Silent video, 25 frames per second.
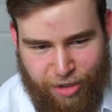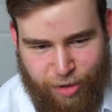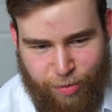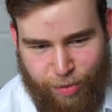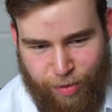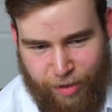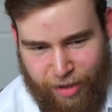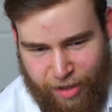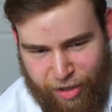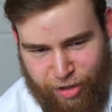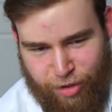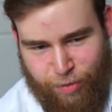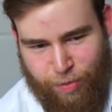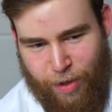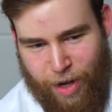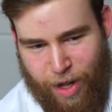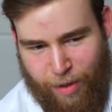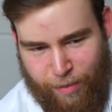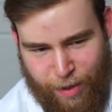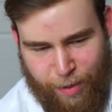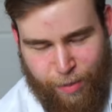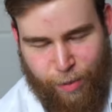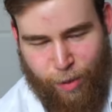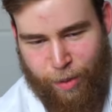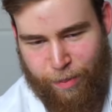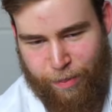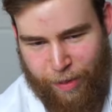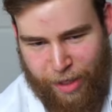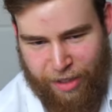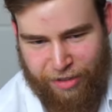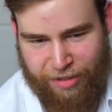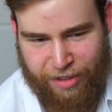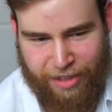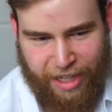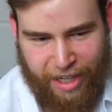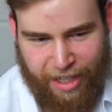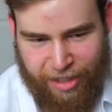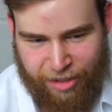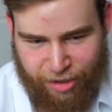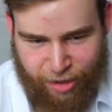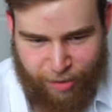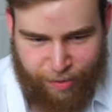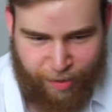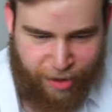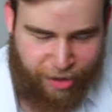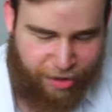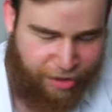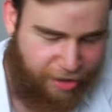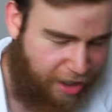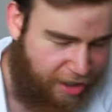This there's probably a more basic answer,
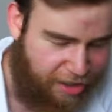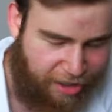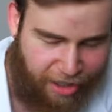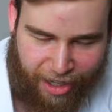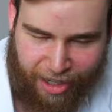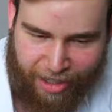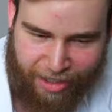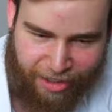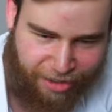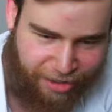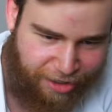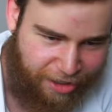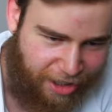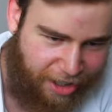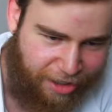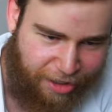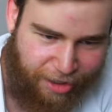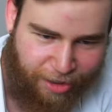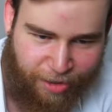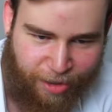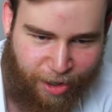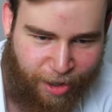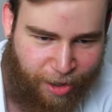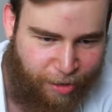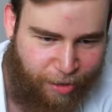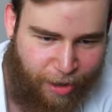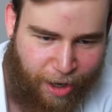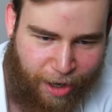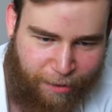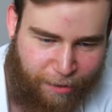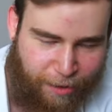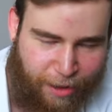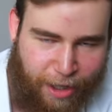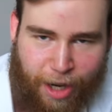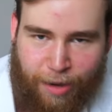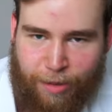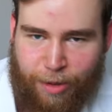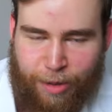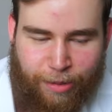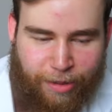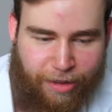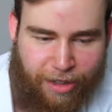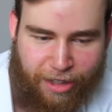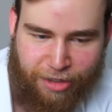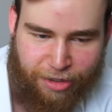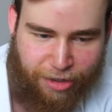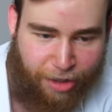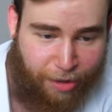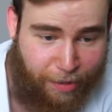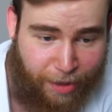but it's not. I just I don't know. I forgot what it
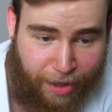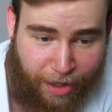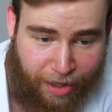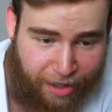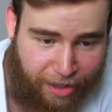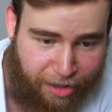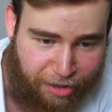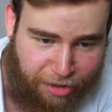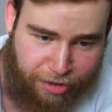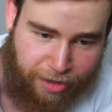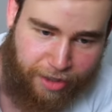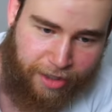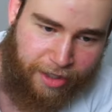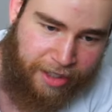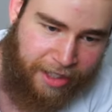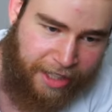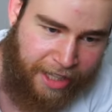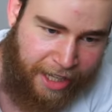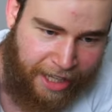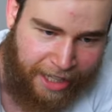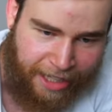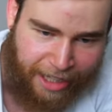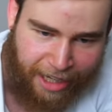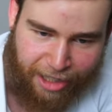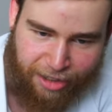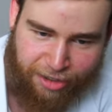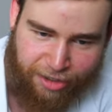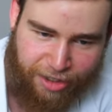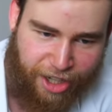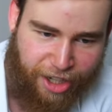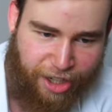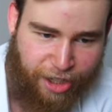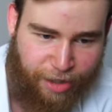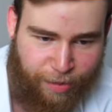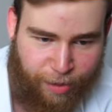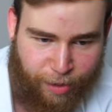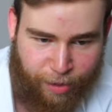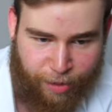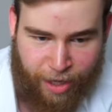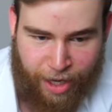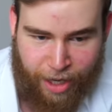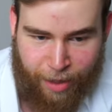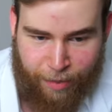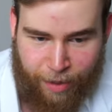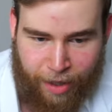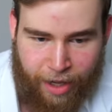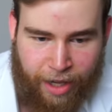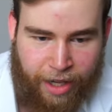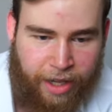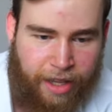was. I'll be honest. Yeah, guys, terrible
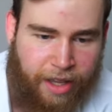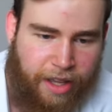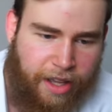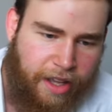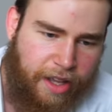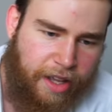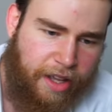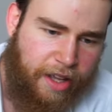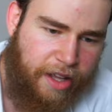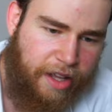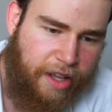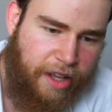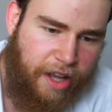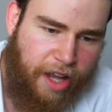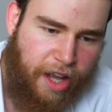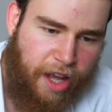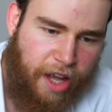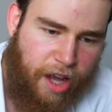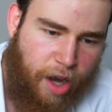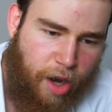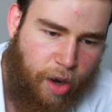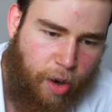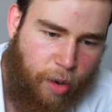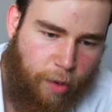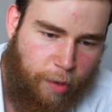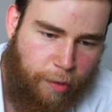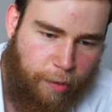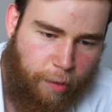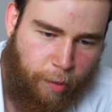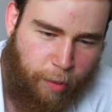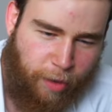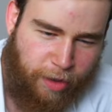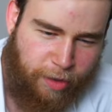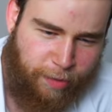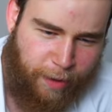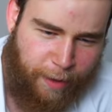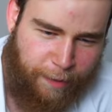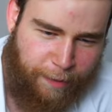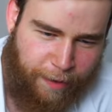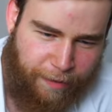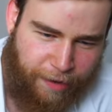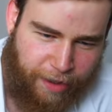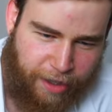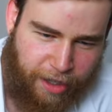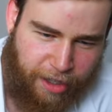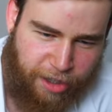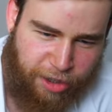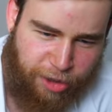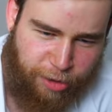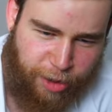rabbi. What's my
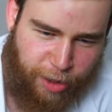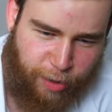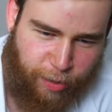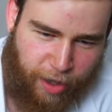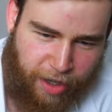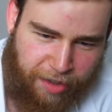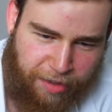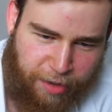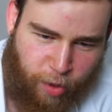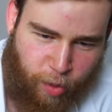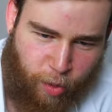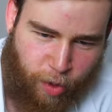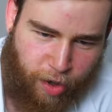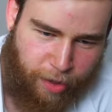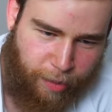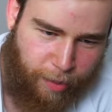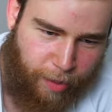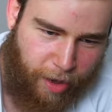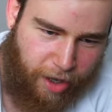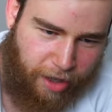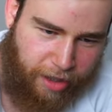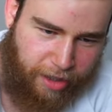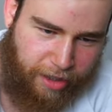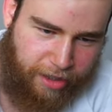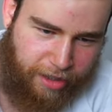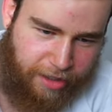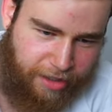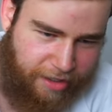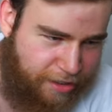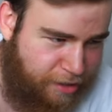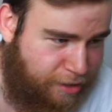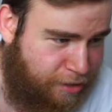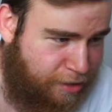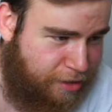favorite country and why is it Guatemala?